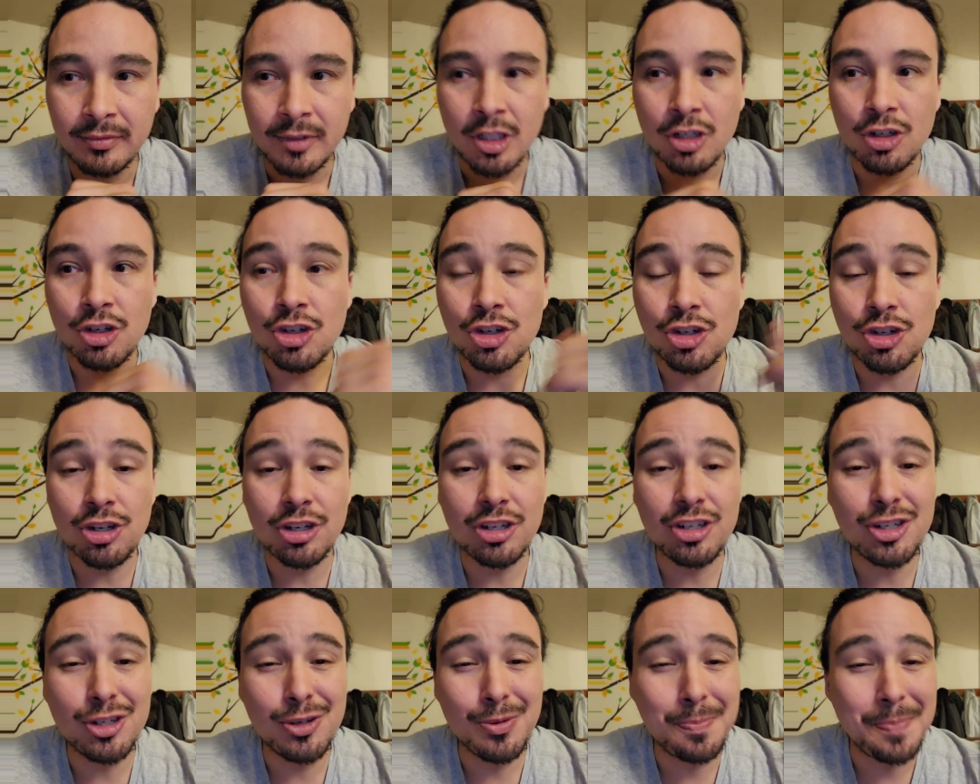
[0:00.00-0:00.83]

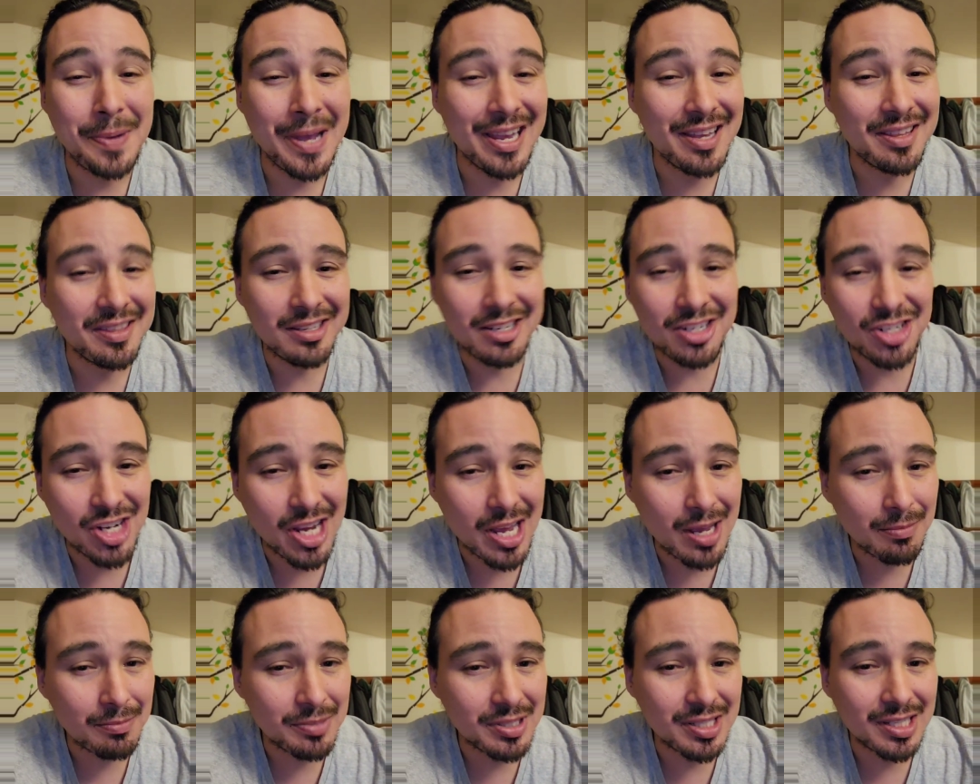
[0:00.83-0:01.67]
Should you pay the
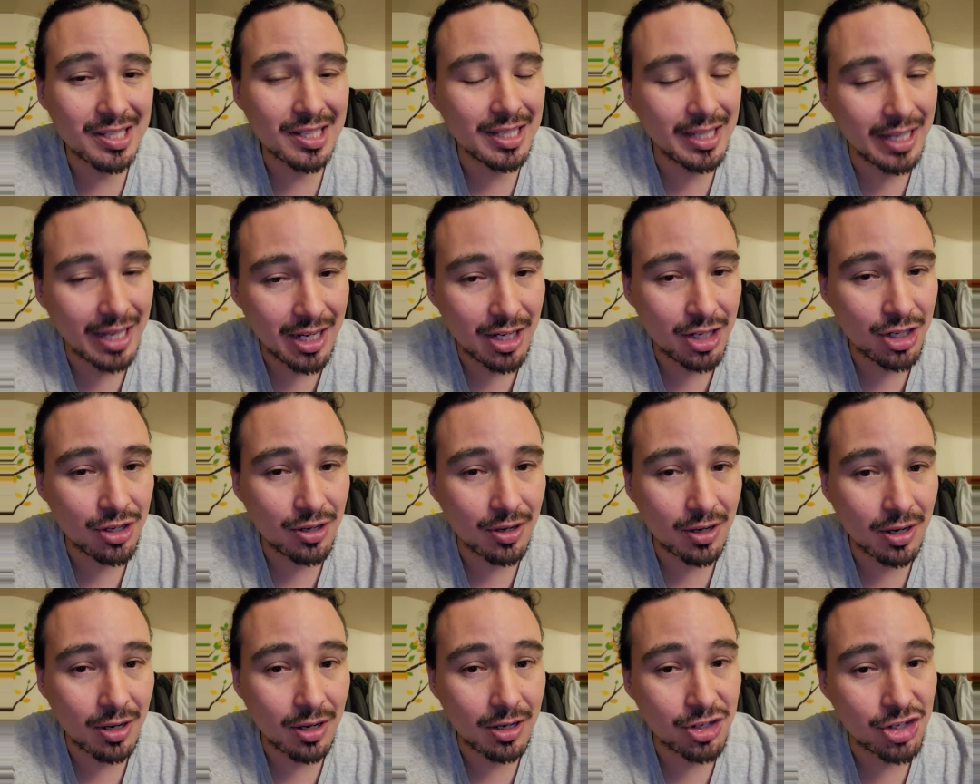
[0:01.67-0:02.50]
gems to get
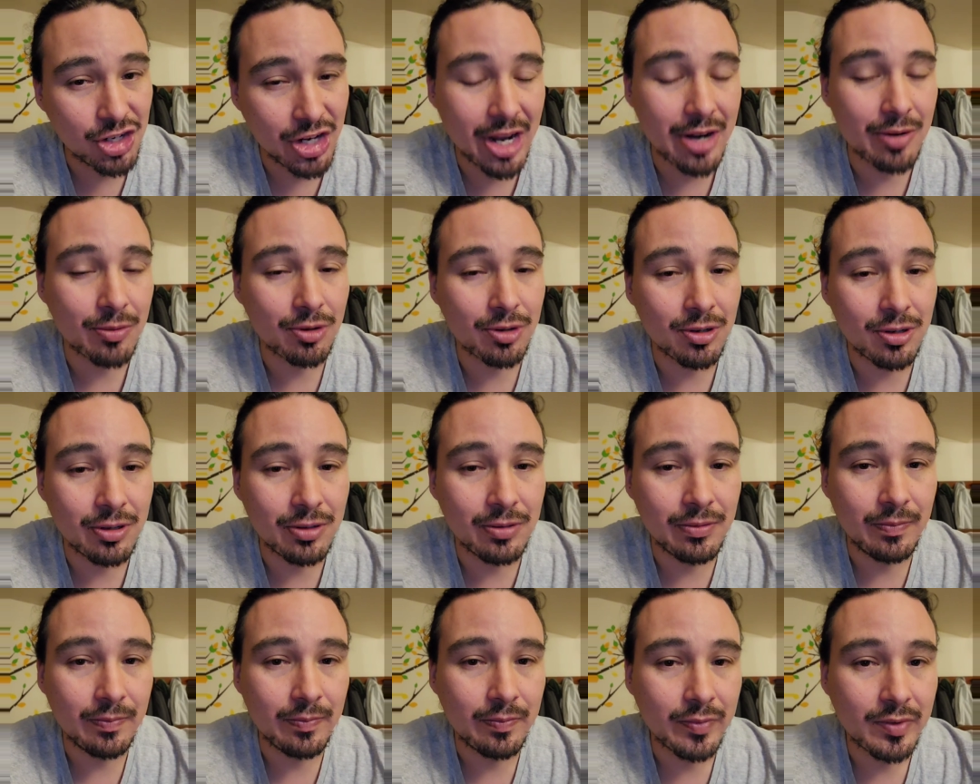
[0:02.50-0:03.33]
your
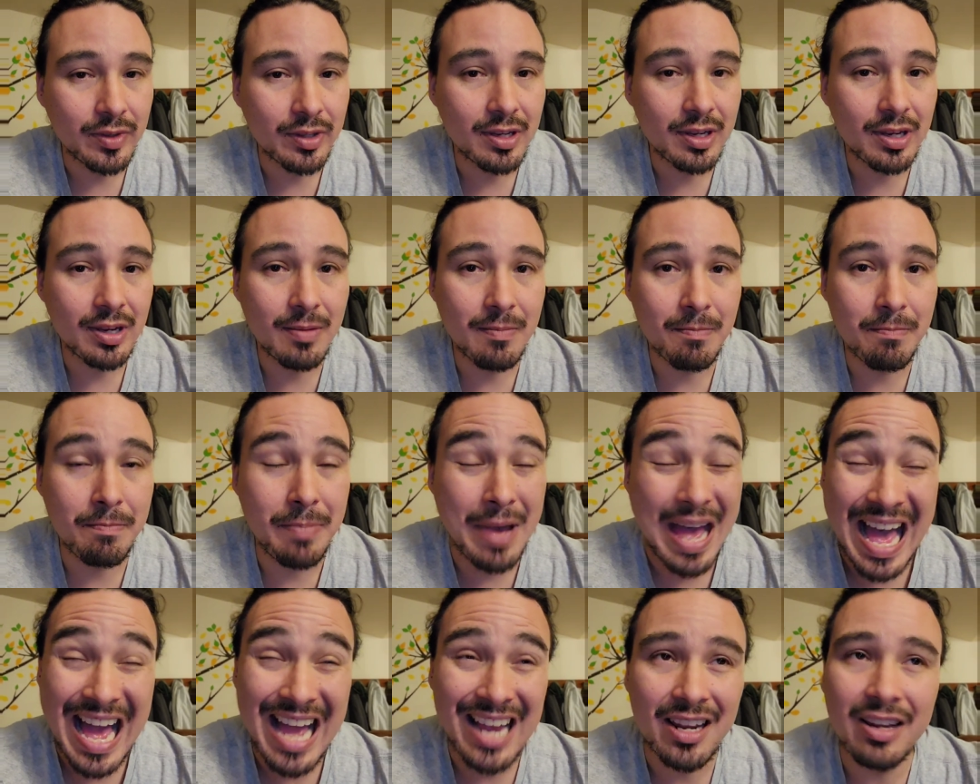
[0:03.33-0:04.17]
general
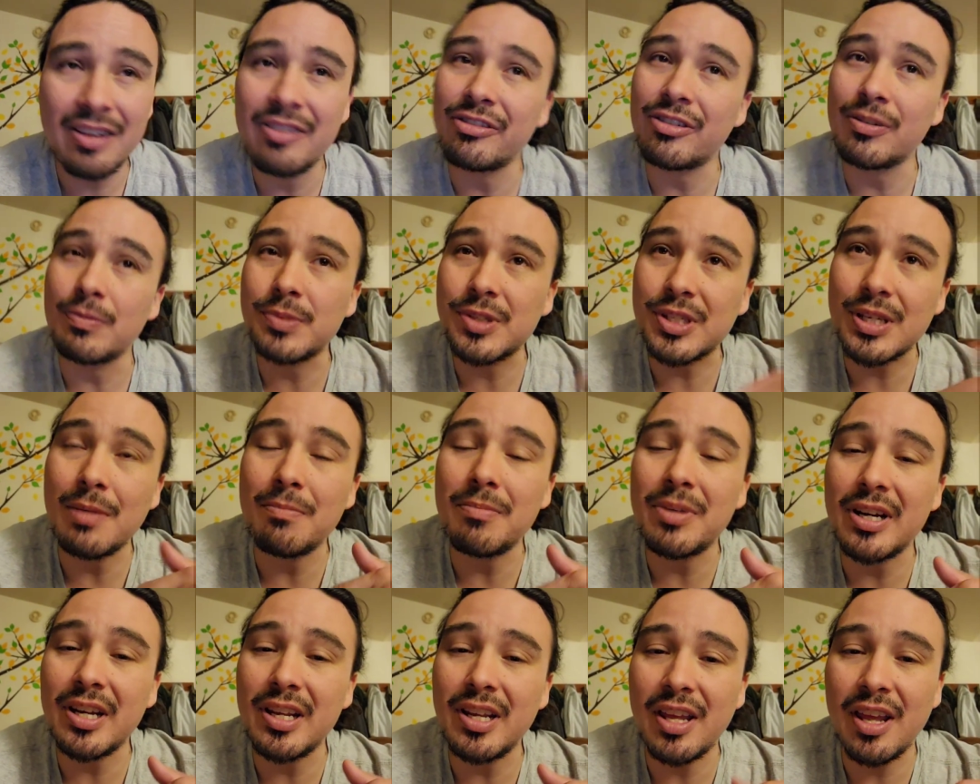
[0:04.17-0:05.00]
back from
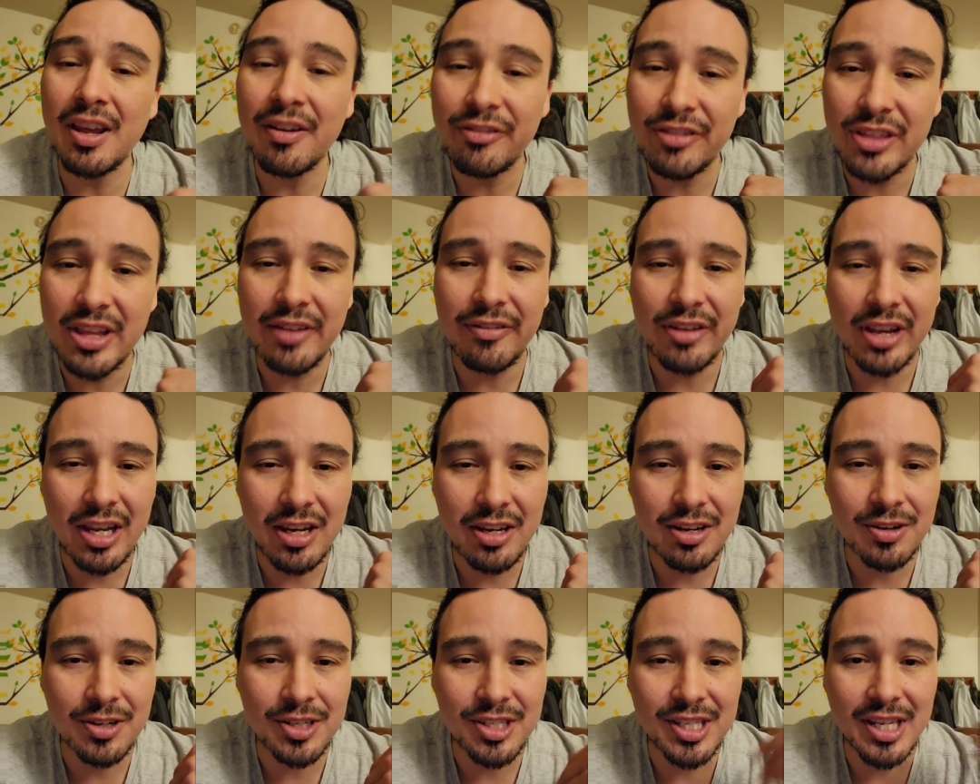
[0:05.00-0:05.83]
somebody if they've hit
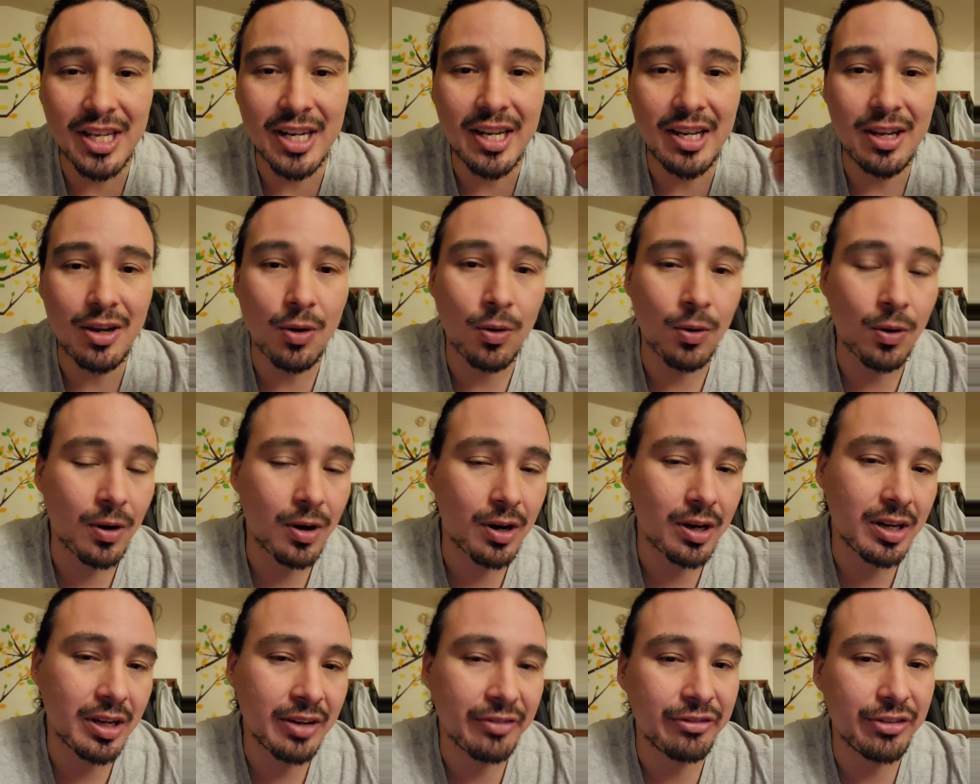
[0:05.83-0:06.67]
your city
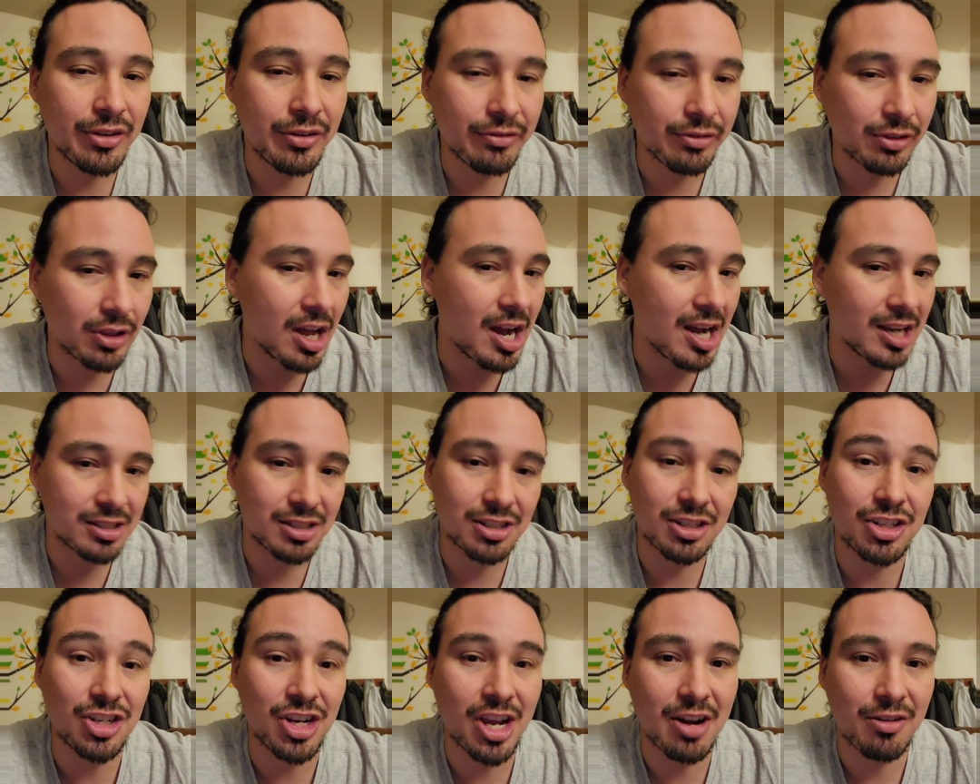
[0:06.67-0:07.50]
or if you've
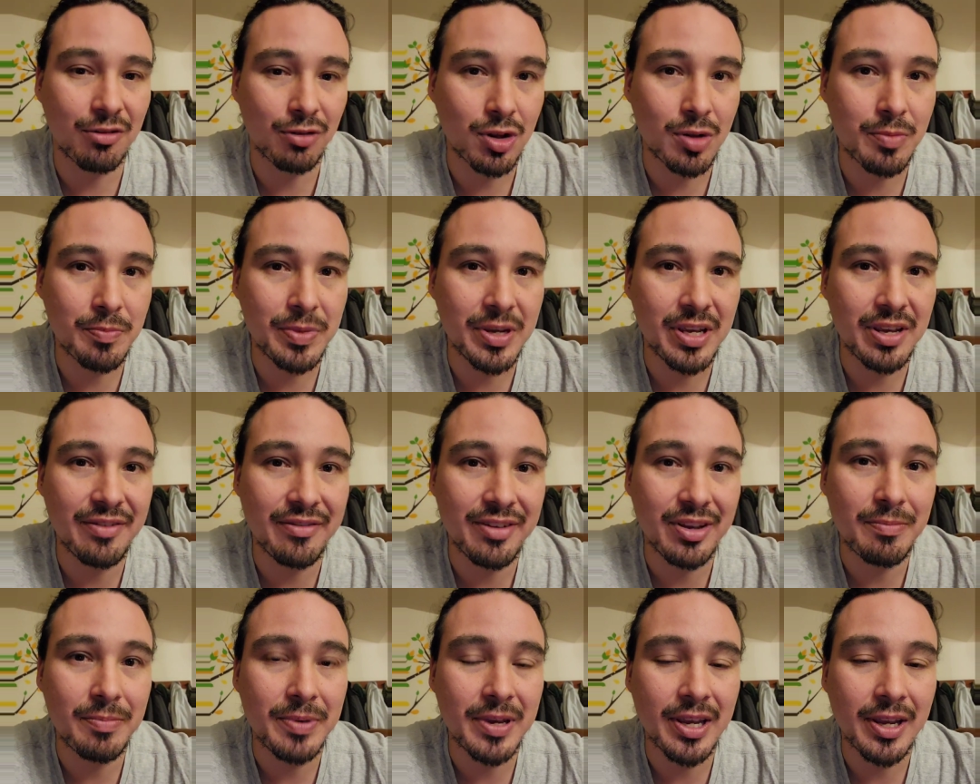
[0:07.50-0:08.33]
lost a general in
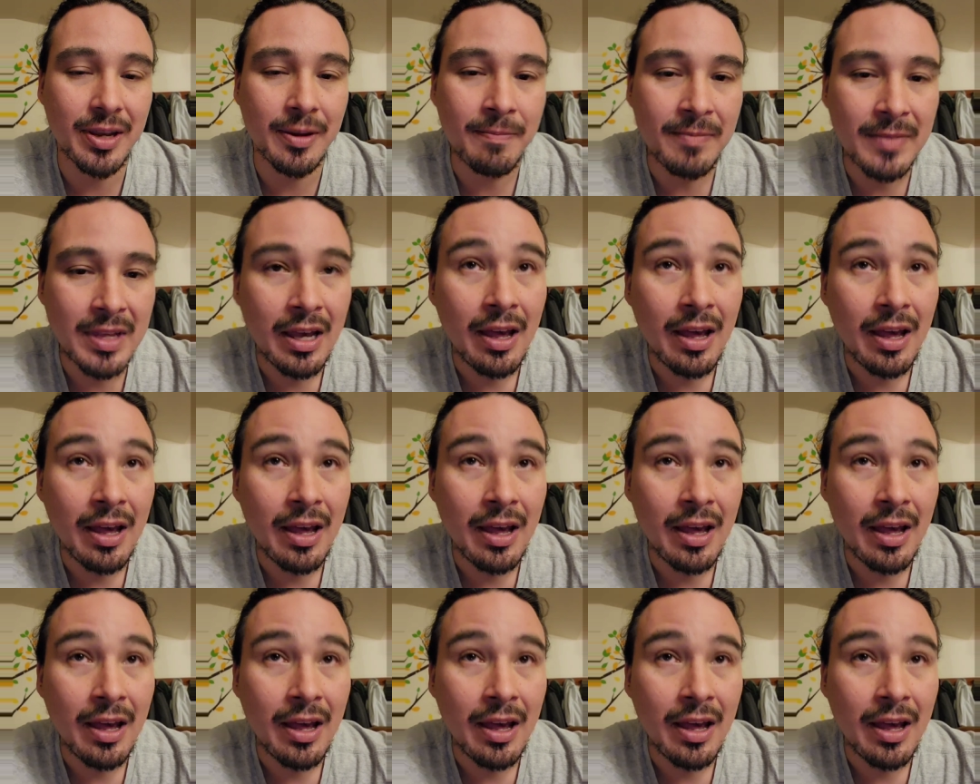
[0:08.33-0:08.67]
PvP?